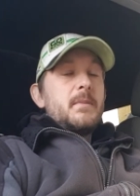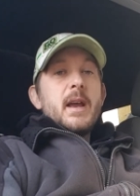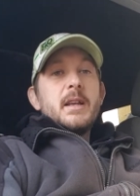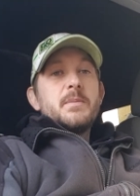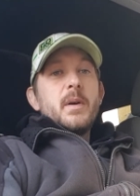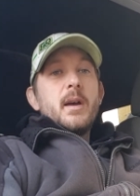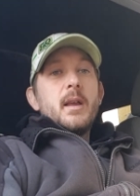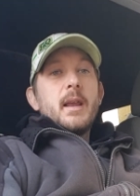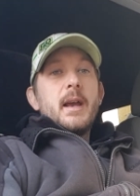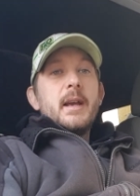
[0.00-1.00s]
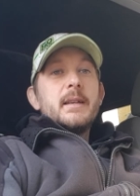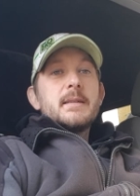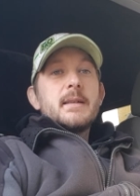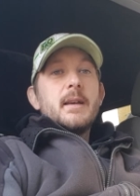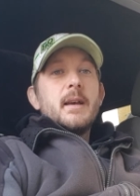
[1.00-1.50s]
aged Burley,
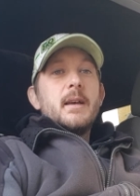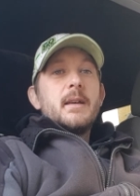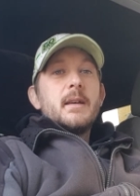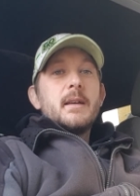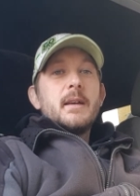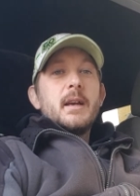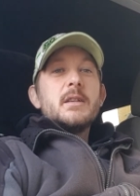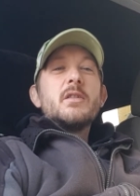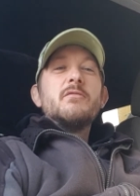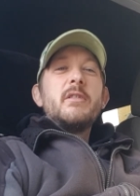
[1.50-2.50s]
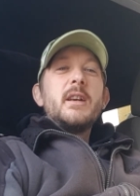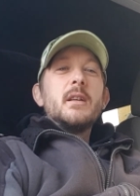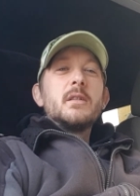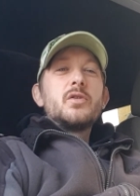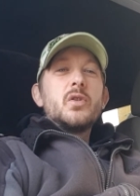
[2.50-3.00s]
it's a
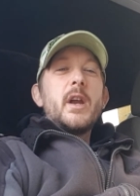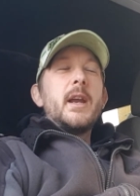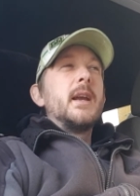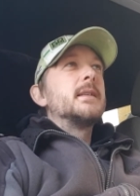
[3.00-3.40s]
real treat.